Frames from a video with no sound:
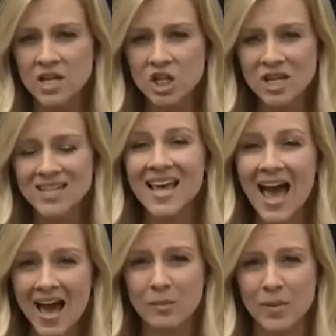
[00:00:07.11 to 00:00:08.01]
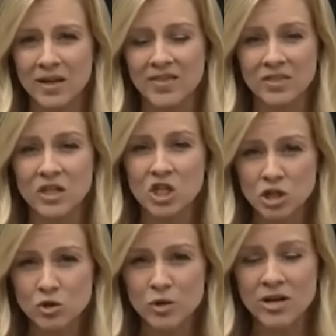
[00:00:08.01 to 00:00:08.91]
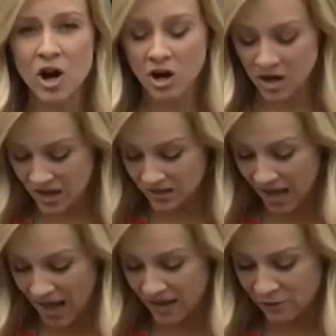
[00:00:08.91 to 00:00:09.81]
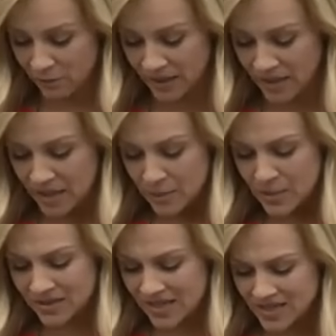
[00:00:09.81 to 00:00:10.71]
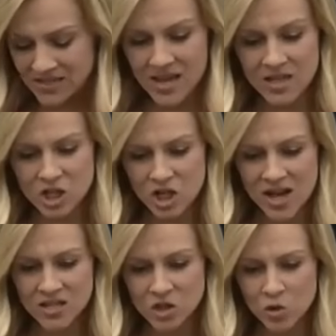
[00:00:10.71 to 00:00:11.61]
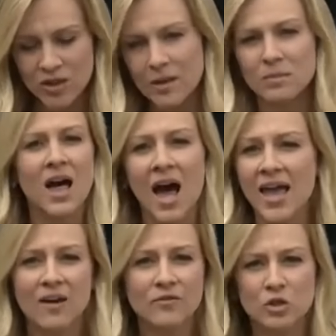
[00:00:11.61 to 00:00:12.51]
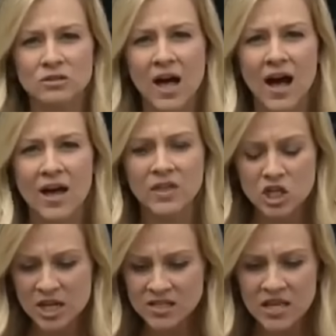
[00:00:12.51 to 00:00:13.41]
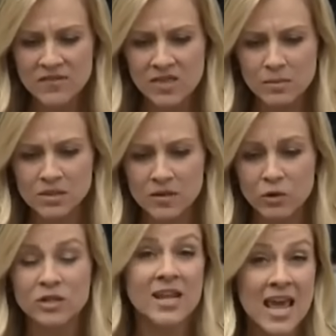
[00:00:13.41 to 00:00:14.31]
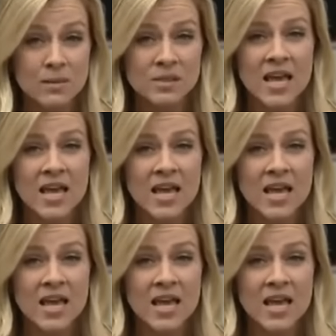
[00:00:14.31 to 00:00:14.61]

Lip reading: She is adamant that the children are alive, but police say that she has told them lie after lie, that she has given them several names